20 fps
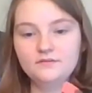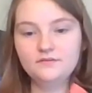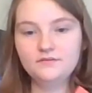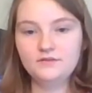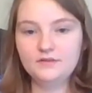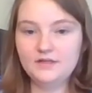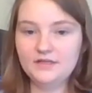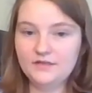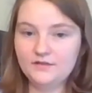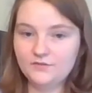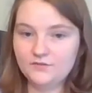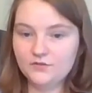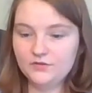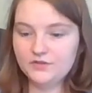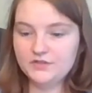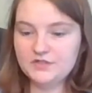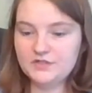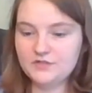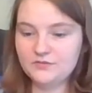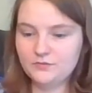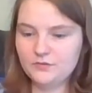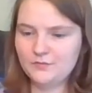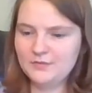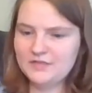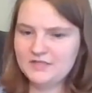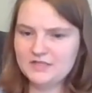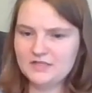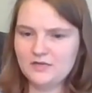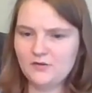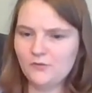And of course, we're
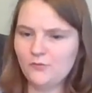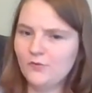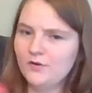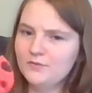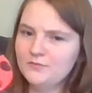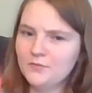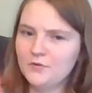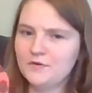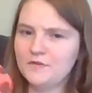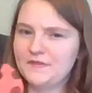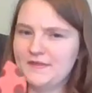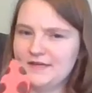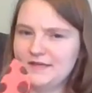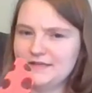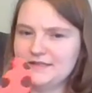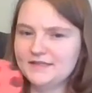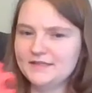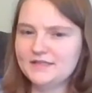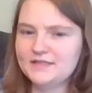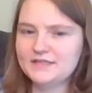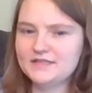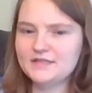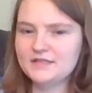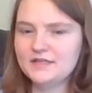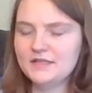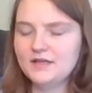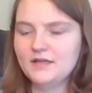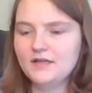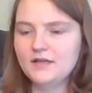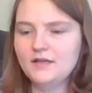missing one more thing on this.
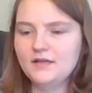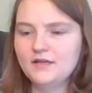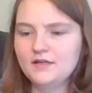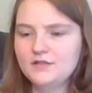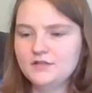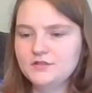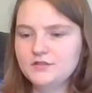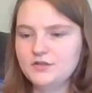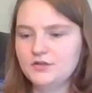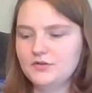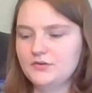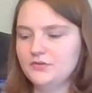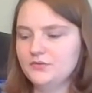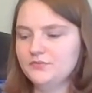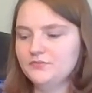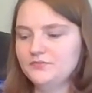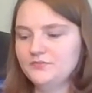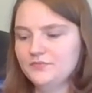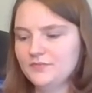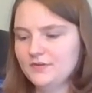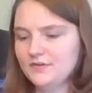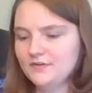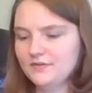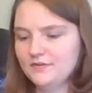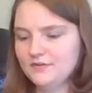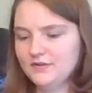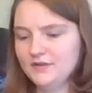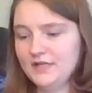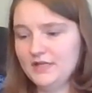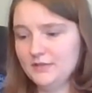So,
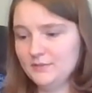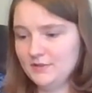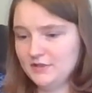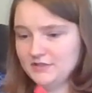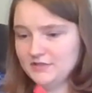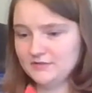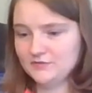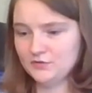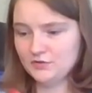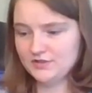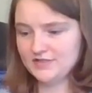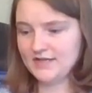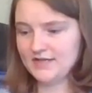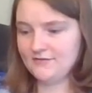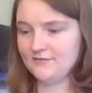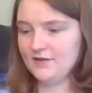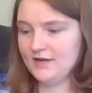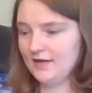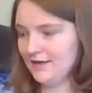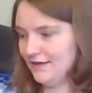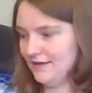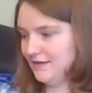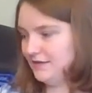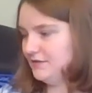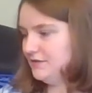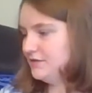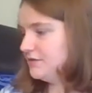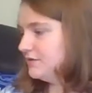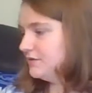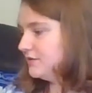ladybugs, of course, have
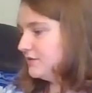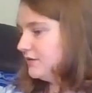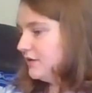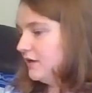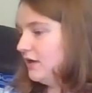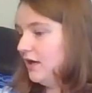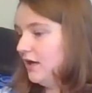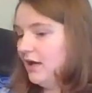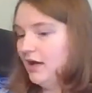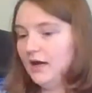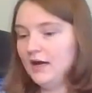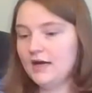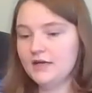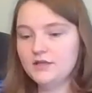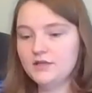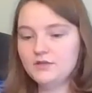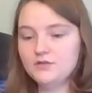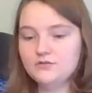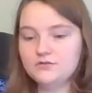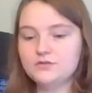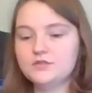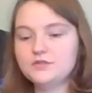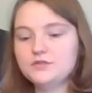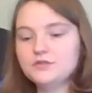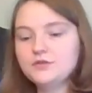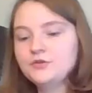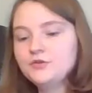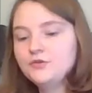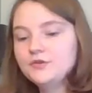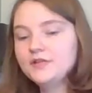eyes. I
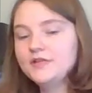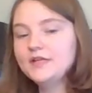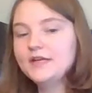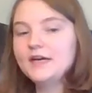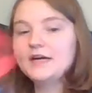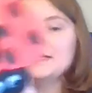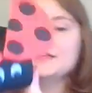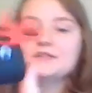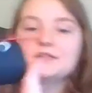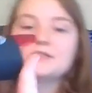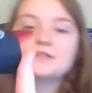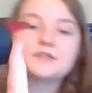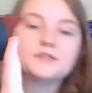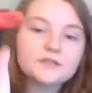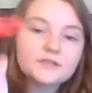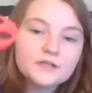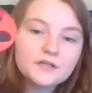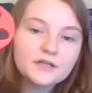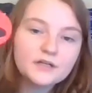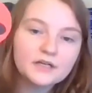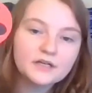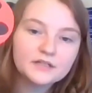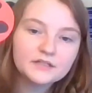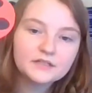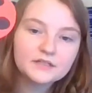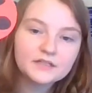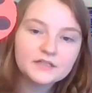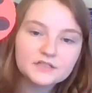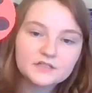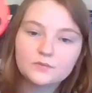used googly eyes on
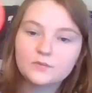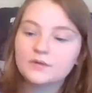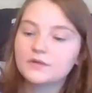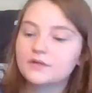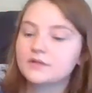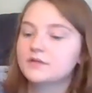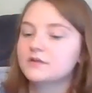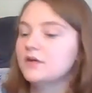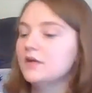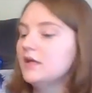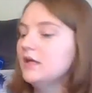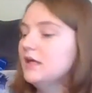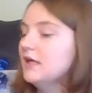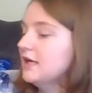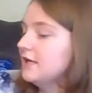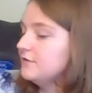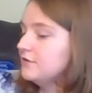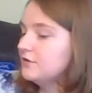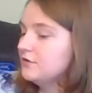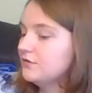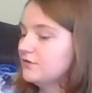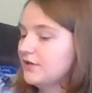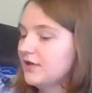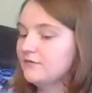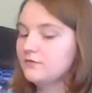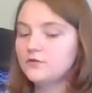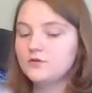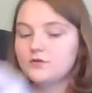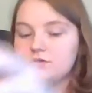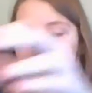this one. If you don't
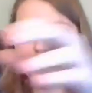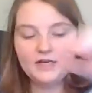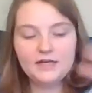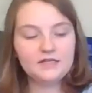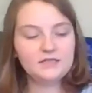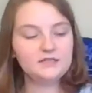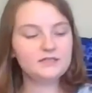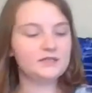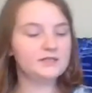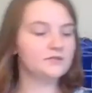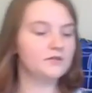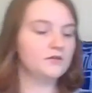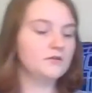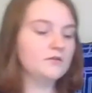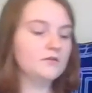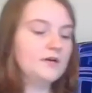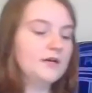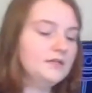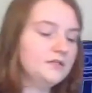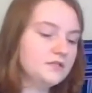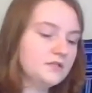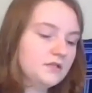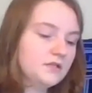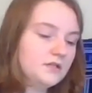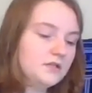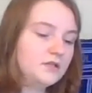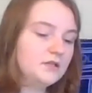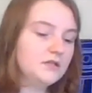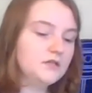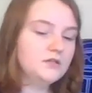have googly eyes, that's alright.
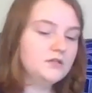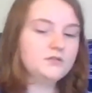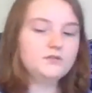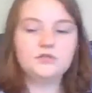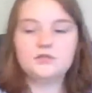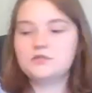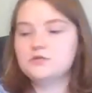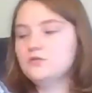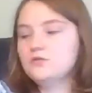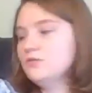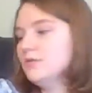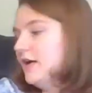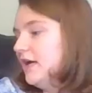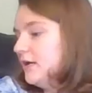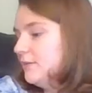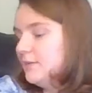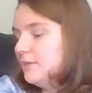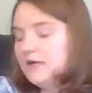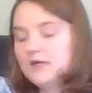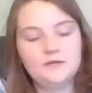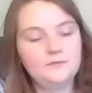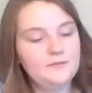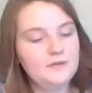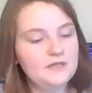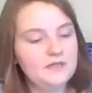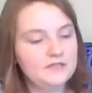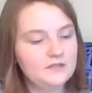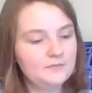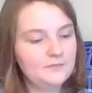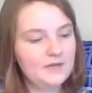Just grab a
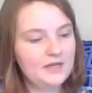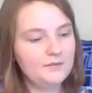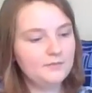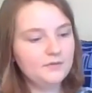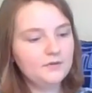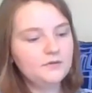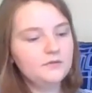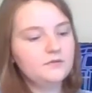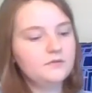piece of paper,